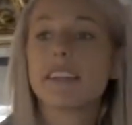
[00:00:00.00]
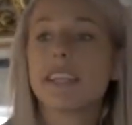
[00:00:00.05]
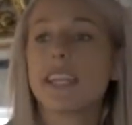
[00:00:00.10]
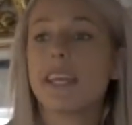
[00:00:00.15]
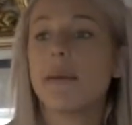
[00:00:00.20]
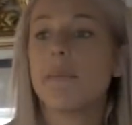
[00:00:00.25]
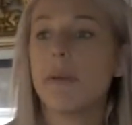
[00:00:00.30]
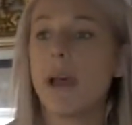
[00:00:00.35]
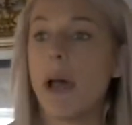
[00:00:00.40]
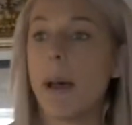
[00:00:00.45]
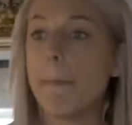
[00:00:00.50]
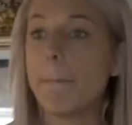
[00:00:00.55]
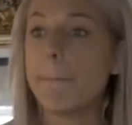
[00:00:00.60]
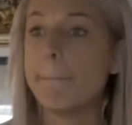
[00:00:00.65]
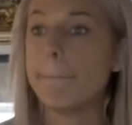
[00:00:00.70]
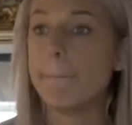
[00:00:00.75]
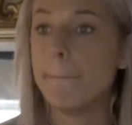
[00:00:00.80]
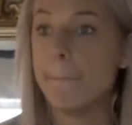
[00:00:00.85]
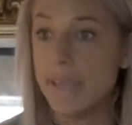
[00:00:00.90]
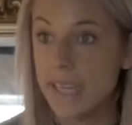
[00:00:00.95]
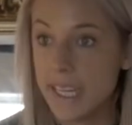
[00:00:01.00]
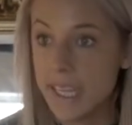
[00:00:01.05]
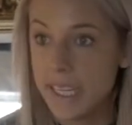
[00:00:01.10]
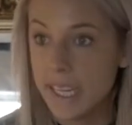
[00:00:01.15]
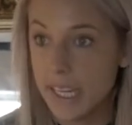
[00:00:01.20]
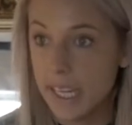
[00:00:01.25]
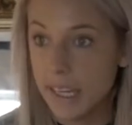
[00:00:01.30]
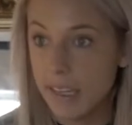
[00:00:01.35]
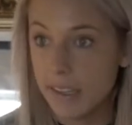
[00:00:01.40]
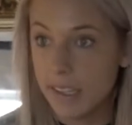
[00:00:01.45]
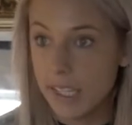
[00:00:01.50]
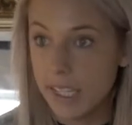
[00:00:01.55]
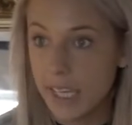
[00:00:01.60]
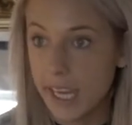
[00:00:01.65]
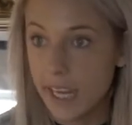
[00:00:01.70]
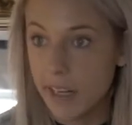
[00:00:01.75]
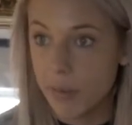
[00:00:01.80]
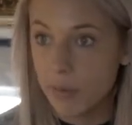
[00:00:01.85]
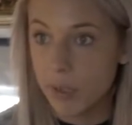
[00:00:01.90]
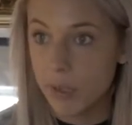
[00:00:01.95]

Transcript: to him immediately and